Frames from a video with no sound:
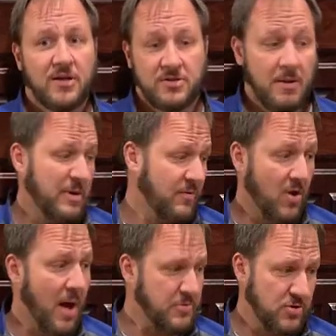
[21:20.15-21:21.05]
So I'm giving
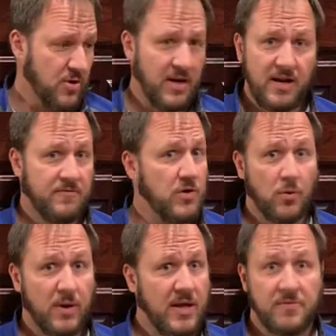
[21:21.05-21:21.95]
you an opportunity. If you
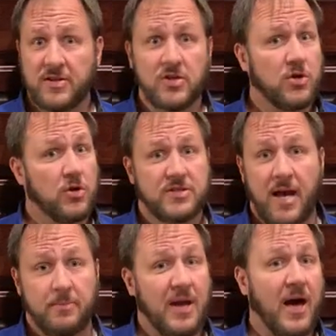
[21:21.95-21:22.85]
don't want to eat, that's on your
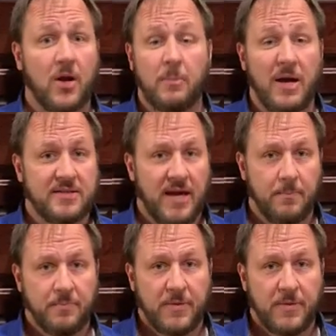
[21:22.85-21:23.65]
tab, not on my tab.